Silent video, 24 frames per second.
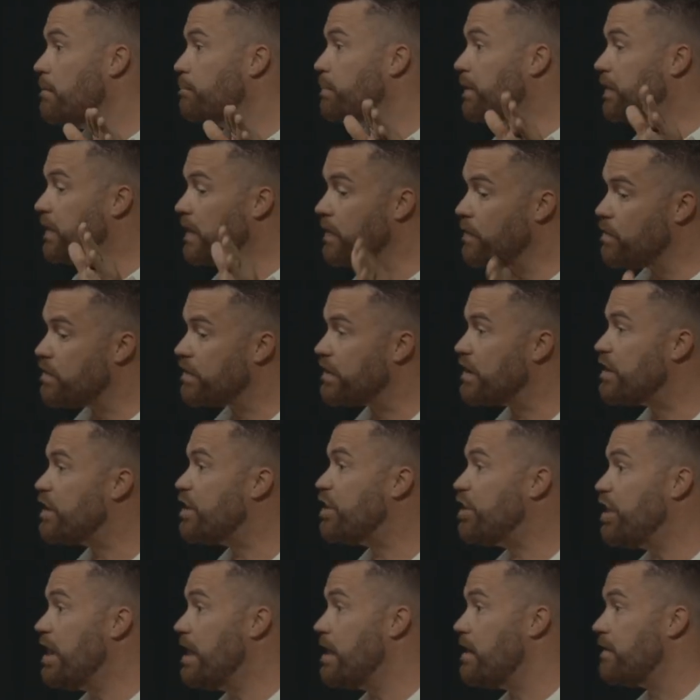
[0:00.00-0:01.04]
But then there's a
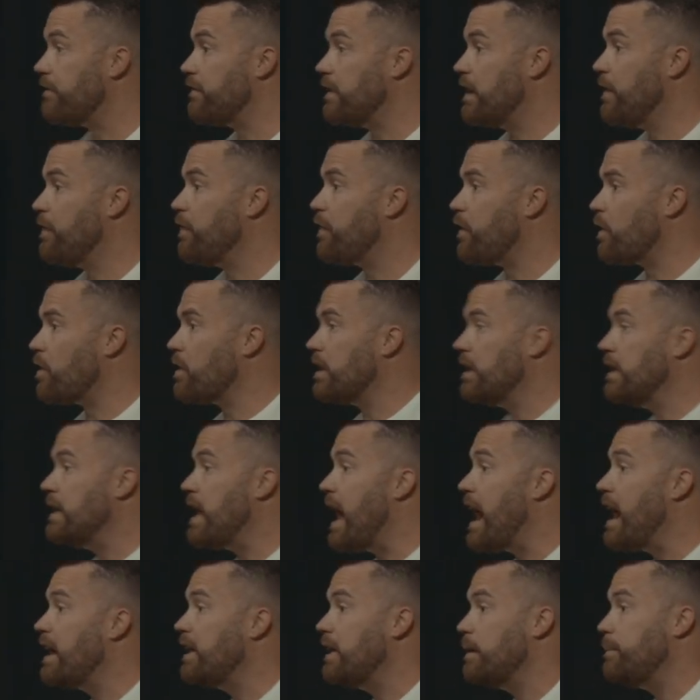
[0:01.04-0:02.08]
shift. In
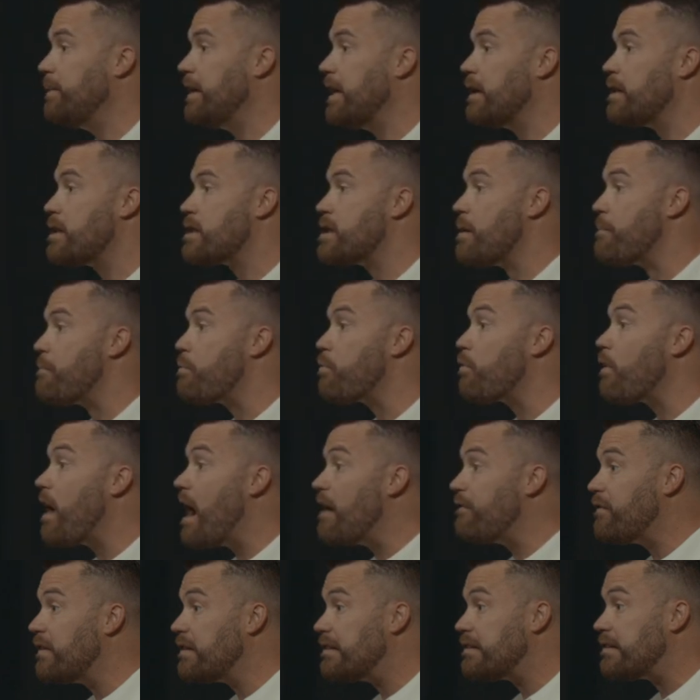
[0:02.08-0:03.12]
39, he begins to
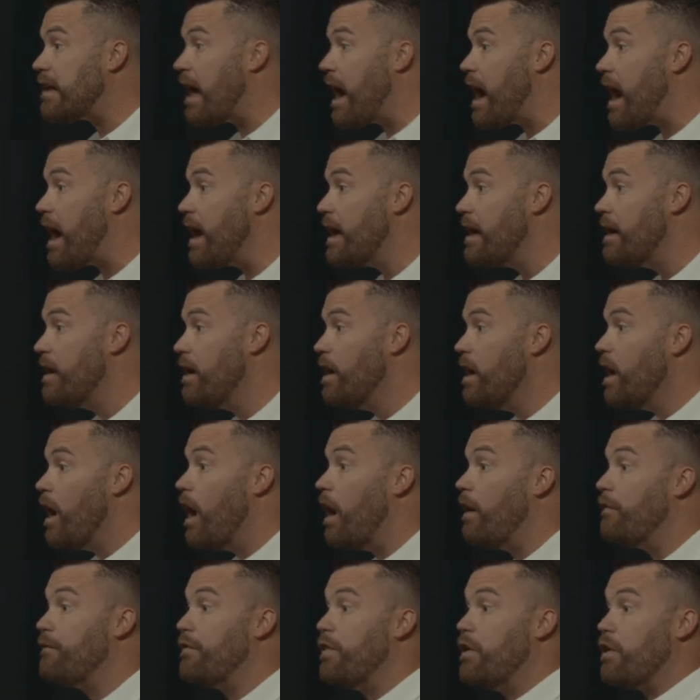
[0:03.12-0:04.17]
prophesy
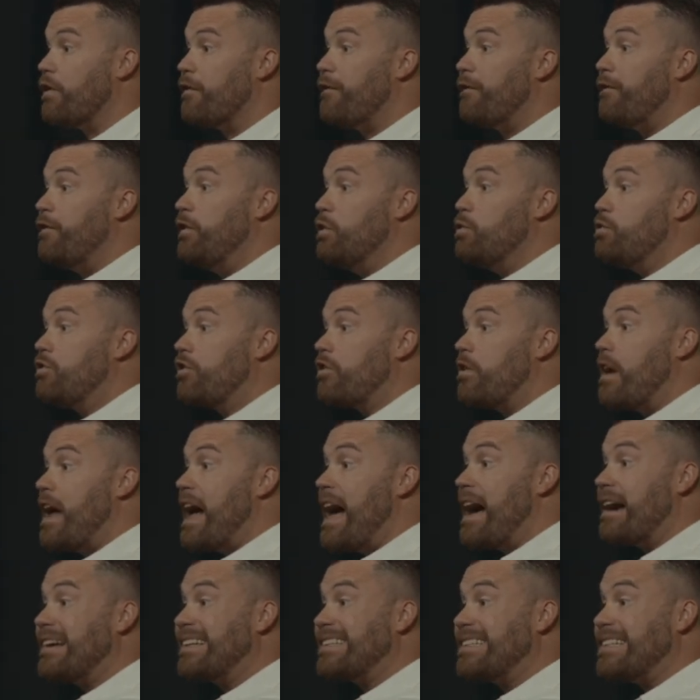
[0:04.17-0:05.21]
of their future
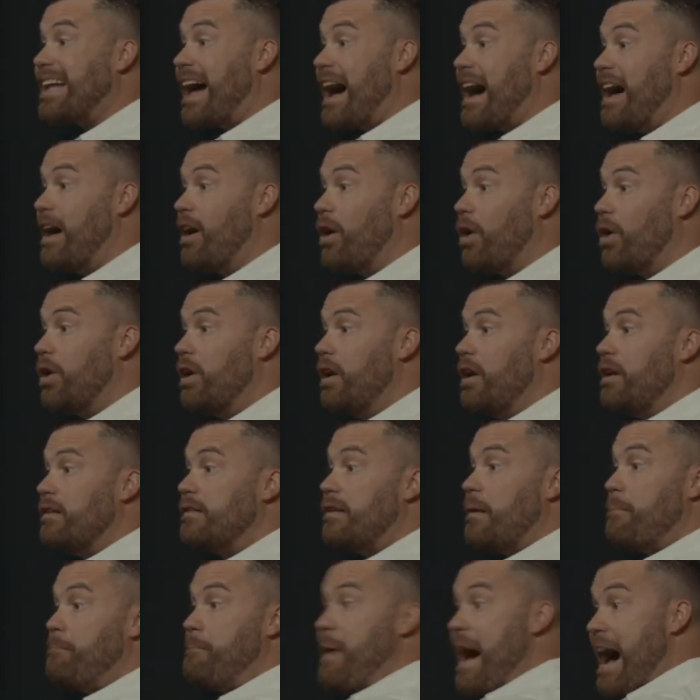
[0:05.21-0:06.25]
exile
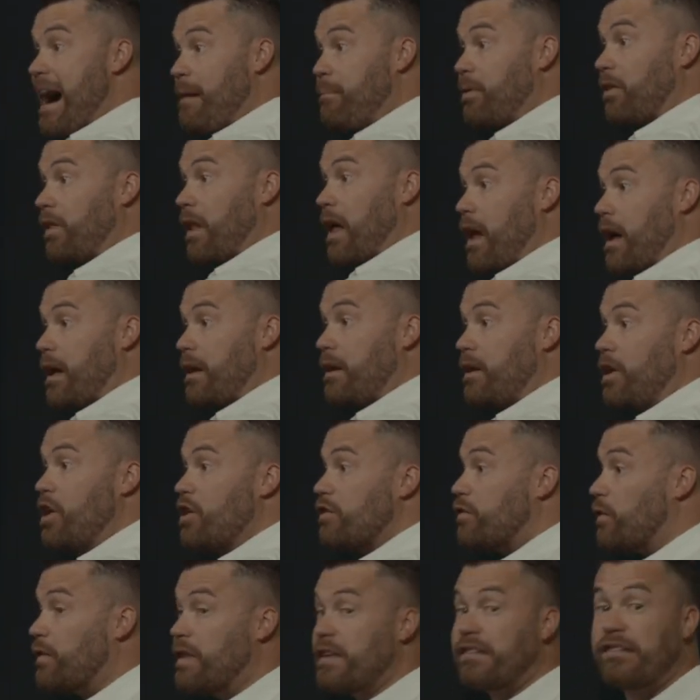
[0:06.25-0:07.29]
to Babylon.
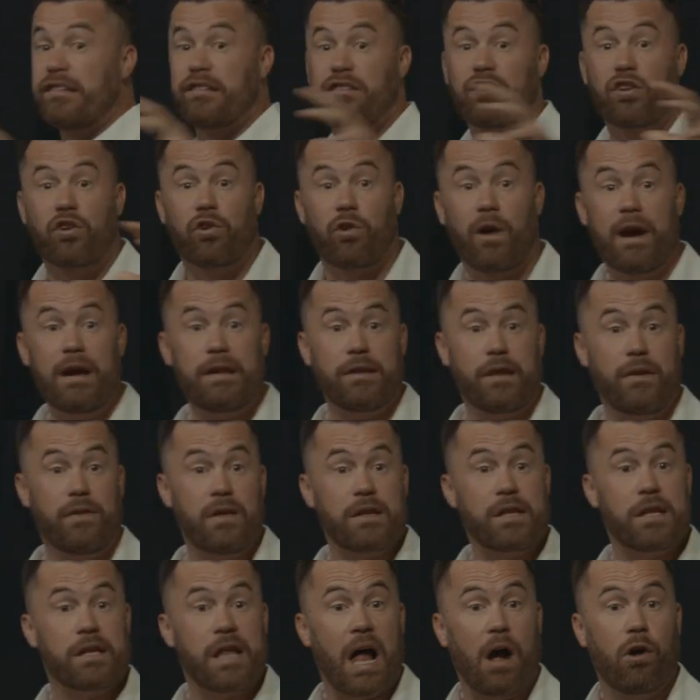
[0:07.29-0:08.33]
So this is crazy.
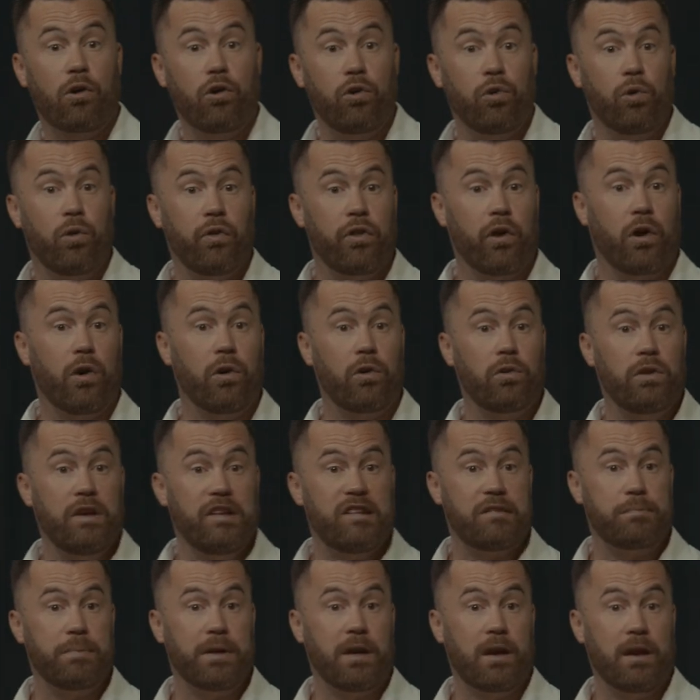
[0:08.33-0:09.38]
This is how cool the
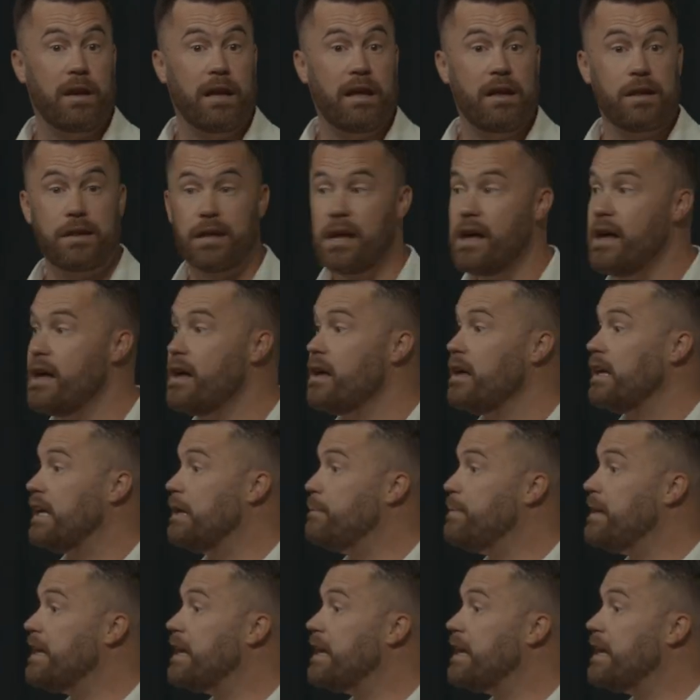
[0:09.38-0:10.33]
Holy Spirit is. He